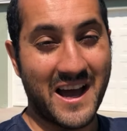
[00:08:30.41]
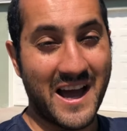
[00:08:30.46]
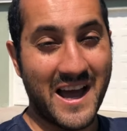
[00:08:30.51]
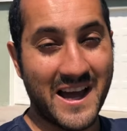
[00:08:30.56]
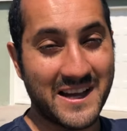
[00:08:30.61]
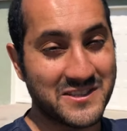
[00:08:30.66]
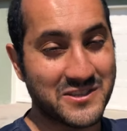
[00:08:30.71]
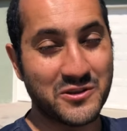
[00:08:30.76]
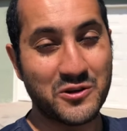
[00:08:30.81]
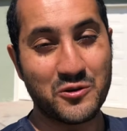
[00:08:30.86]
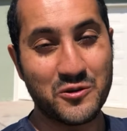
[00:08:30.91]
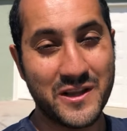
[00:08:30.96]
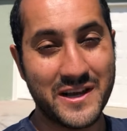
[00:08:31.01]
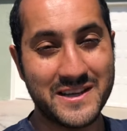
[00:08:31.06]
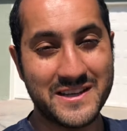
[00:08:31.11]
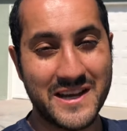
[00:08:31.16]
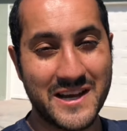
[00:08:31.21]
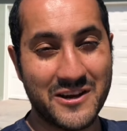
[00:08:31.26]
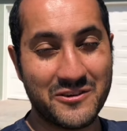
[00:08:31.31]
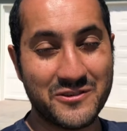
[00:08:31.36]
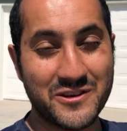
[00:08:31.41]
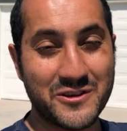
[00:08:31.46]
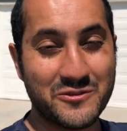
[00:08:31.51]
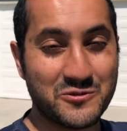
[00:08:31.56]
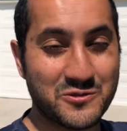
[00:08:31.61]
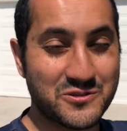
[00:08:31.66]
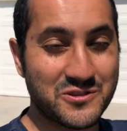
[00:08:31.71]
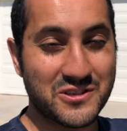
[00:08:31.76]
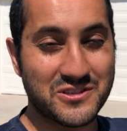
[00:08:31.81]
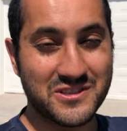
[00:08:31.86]
I had to go lay down. It
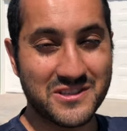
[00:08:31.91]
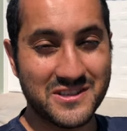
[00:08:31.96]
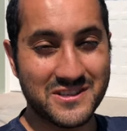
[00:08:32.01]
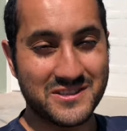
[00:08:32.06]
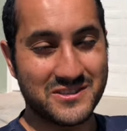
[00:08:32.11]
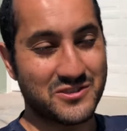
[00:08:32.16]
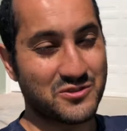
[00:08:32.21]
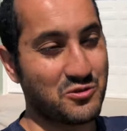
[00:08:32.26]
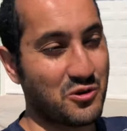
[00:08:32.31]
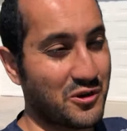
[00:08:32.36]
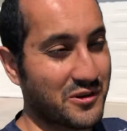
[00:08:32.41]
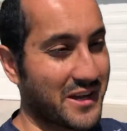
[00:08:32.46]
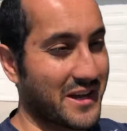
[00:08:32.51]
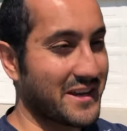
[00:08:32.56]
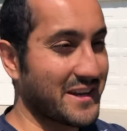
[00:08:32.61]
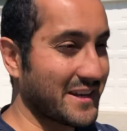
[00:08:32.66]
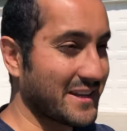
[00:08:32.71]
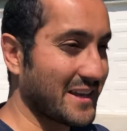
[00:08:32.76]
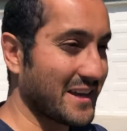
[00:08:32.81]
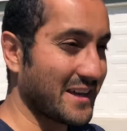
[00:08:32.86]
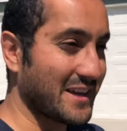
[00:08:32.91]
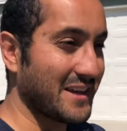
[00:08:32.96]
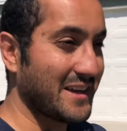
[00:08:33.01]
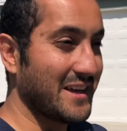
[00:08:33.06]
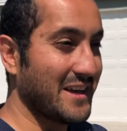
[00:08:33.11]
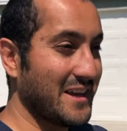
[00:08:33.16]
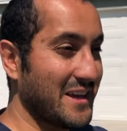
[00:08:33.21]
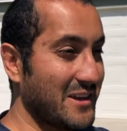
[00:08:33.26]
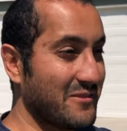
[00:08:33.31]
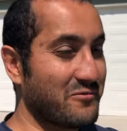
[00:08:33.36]
was such a strong headache that
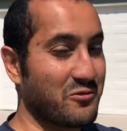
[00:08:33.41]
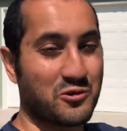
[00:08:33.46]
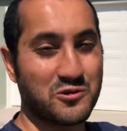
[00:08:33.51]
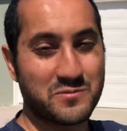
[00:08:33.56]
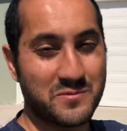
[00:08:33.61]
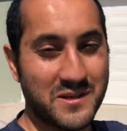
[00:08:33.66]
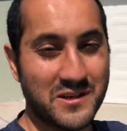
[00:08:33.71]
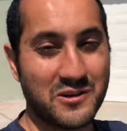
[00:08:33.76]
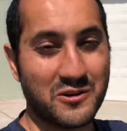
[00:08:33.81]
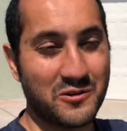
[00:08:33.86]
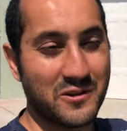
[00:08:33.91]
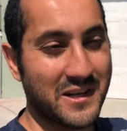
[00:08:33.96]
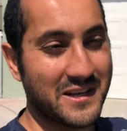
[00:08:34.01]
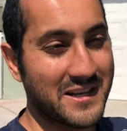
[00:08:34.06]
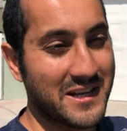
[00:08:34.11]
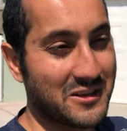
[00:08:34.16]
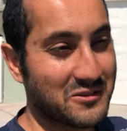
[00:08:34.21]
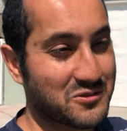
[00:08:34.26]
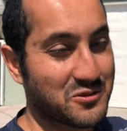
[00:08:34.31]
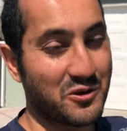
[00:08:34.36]
it forced me to go lay down.